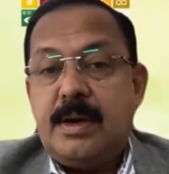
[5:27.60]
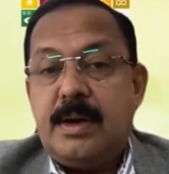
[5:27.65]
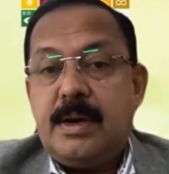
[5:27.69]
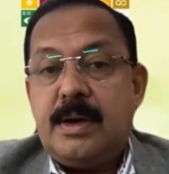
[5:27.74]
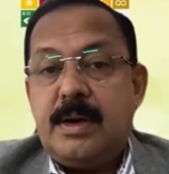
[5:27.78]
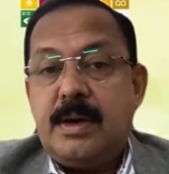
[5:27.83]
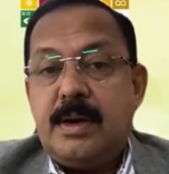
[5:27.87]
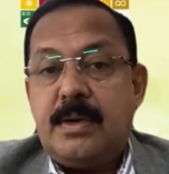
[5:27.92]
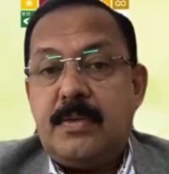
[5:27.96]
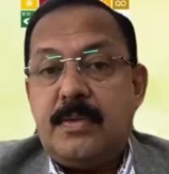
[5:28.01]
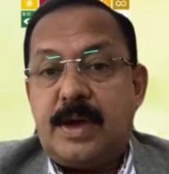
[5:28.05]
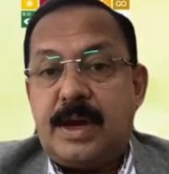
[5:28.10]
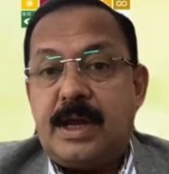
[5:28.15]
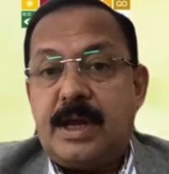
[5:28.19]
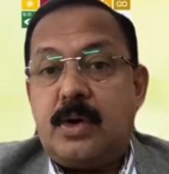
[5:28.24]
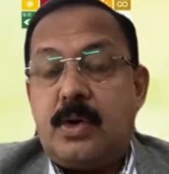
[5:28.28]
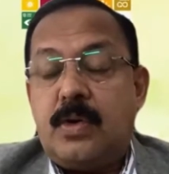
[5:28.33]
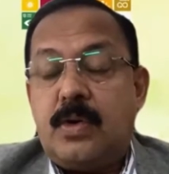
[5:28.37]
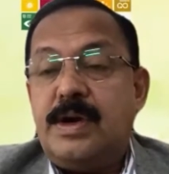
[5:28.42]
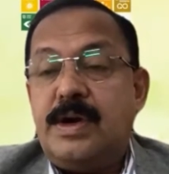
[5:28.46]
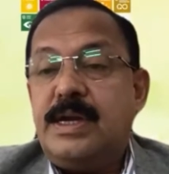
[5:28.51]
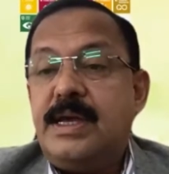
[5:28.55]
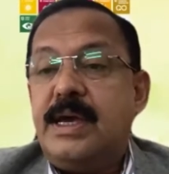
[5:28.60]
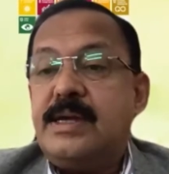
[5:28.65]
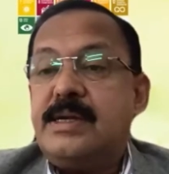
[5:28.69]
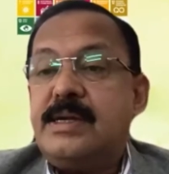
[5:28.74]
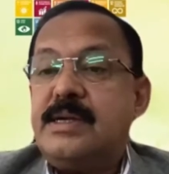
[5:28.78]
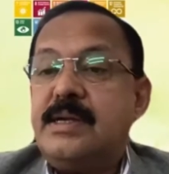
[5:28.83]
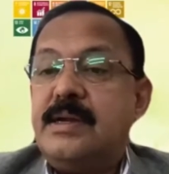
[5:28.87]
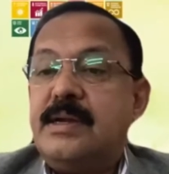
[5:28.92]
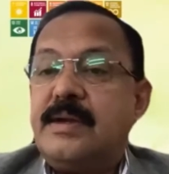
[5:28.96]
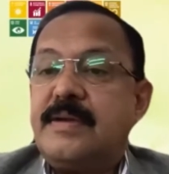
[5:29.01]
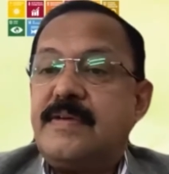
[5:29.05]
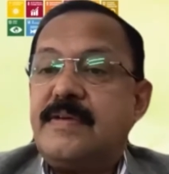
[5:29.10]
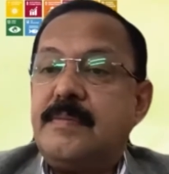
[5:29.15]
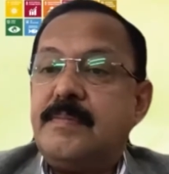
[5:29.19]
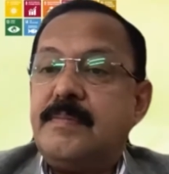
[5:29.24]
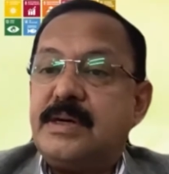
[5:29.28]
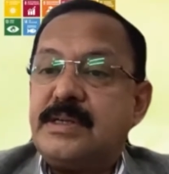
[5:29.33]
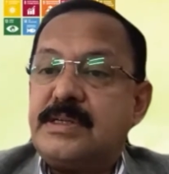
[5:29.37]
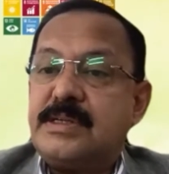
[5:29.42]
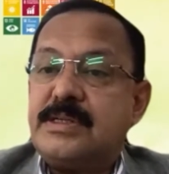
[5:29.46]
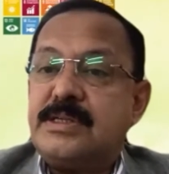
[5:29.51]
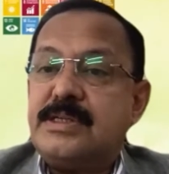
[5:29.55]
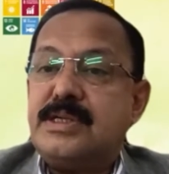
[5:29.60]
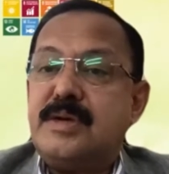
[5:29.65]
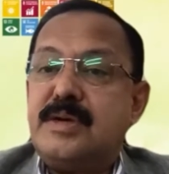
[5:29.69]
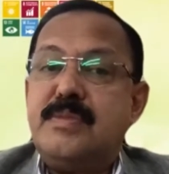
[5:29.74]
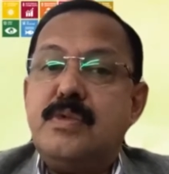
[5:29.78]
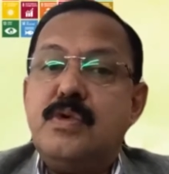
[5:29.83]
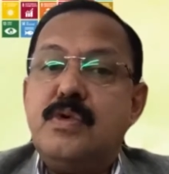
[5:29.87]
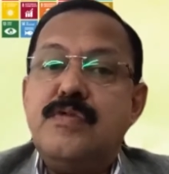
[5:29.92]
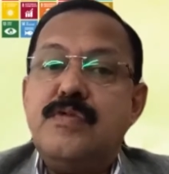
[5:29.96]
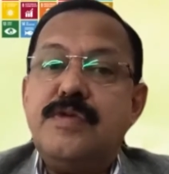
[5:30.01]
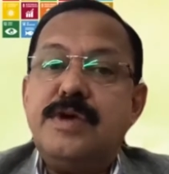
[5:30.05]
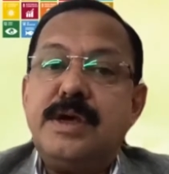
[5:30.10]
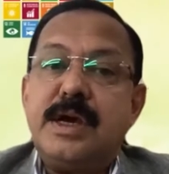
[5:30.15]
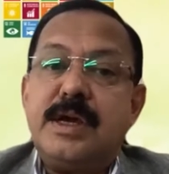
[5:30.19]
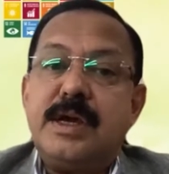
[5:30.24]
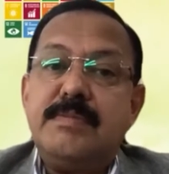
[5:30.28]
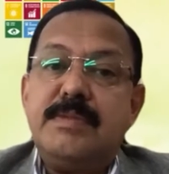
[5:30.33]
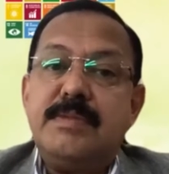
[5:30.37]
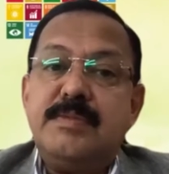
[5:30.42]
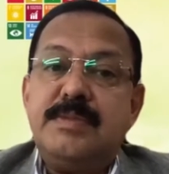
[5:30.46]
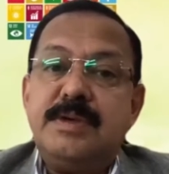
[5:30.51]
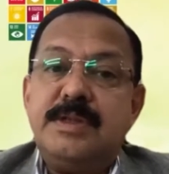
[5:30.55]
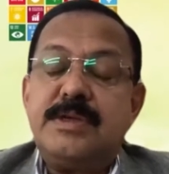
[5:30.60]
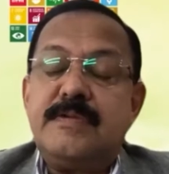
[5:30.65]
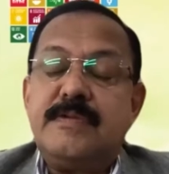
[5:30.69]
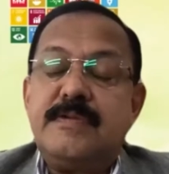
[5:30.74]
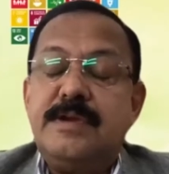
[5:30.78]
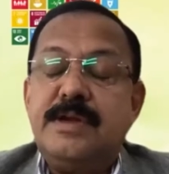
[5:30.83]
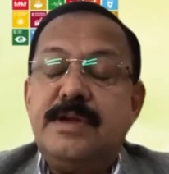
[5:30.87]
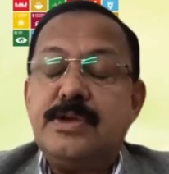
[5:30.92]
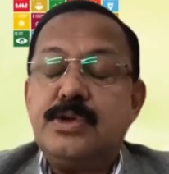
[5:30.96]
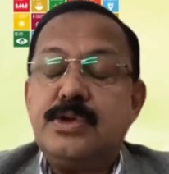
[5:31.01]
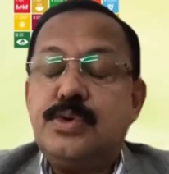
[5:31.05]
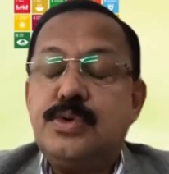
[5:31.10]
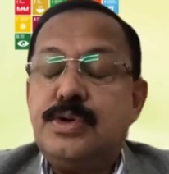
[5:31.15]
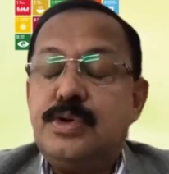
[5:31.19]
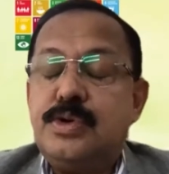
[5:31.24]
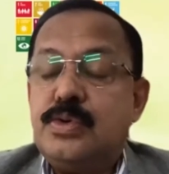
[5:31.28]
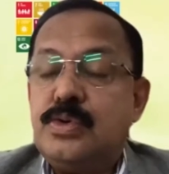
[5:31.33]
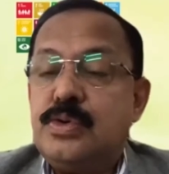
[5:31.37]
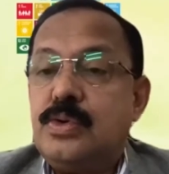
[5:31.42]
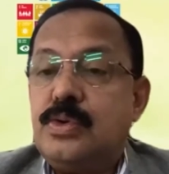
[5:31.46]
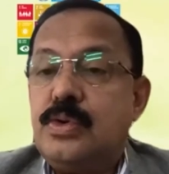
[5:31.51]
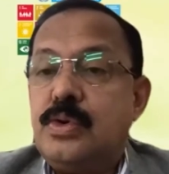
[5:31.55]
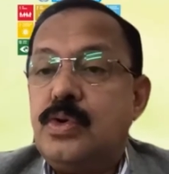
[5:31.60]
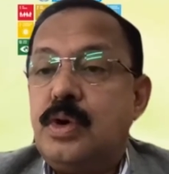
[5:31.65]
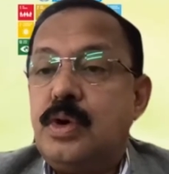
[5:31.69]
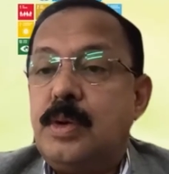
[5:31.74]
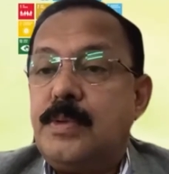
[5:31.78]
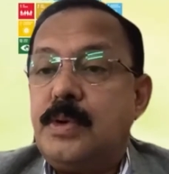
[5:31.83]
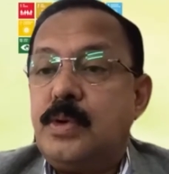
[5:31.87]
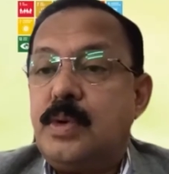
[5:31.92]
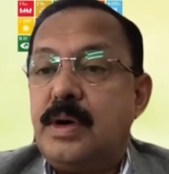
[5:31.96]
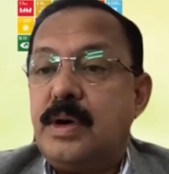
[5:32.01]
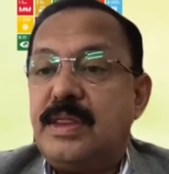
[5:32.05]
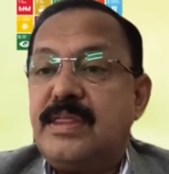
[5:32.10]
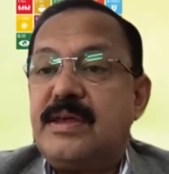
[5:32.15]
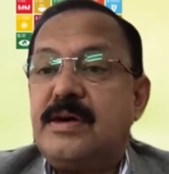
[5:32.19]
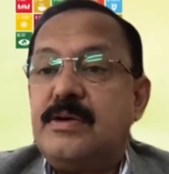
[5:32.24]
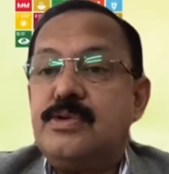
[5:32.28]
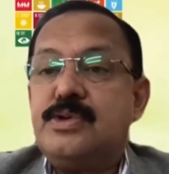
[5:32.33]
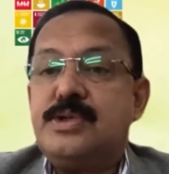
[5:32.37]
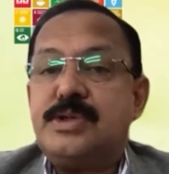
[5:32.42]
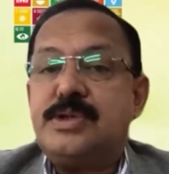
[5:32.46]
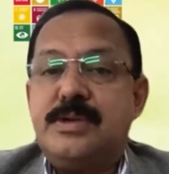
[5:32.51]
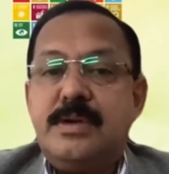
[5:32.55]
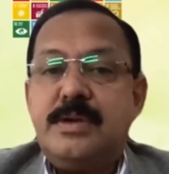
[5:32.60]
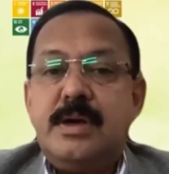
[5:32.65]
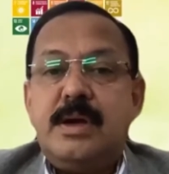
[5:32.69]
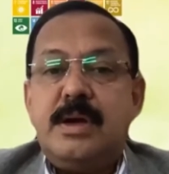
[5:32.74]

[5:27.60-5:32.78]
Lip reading: already 80 electric buses are moving, and maybe this fleet is going to go up to 1,000.